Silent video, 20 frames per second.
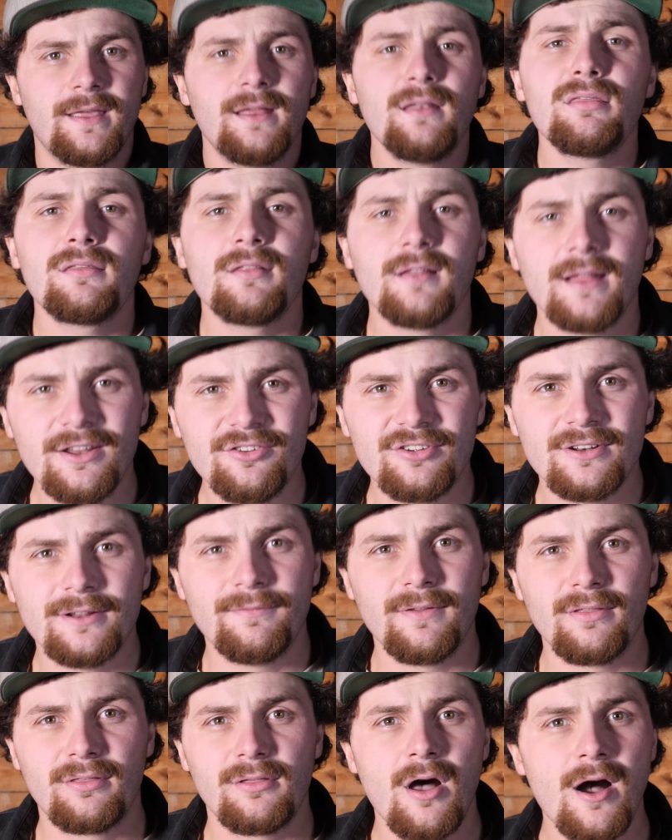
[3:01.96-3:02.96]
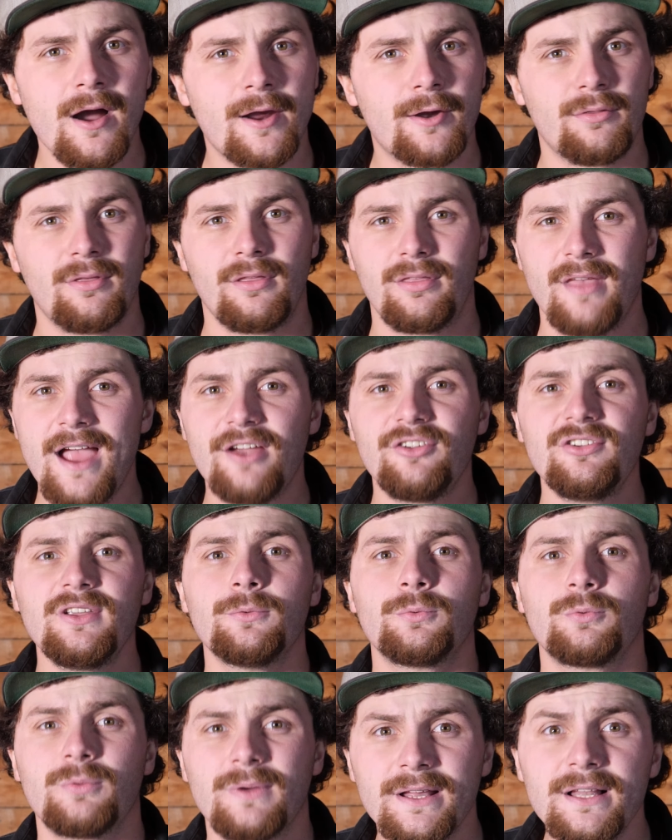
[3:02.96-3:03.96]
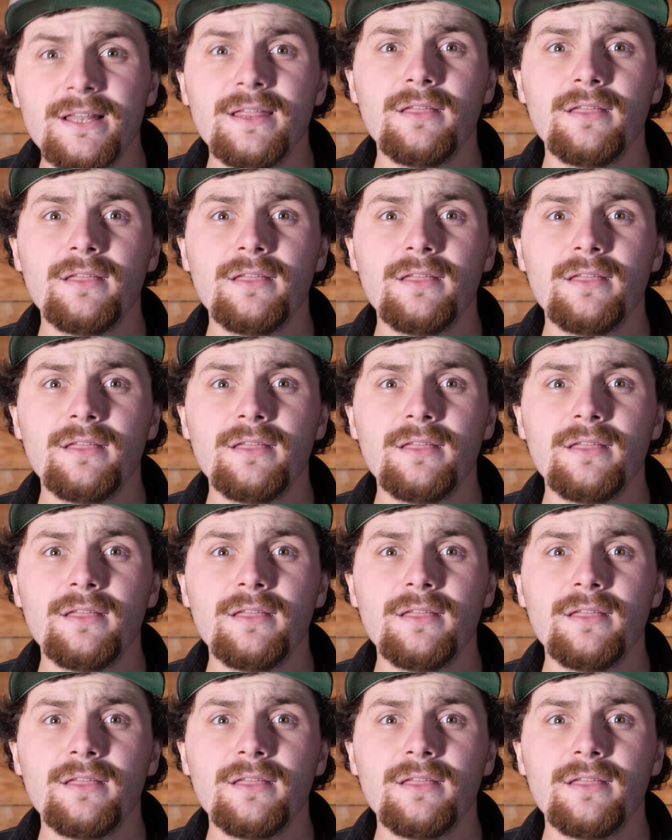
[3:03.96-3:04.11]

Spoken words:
installation of these lockers is actually really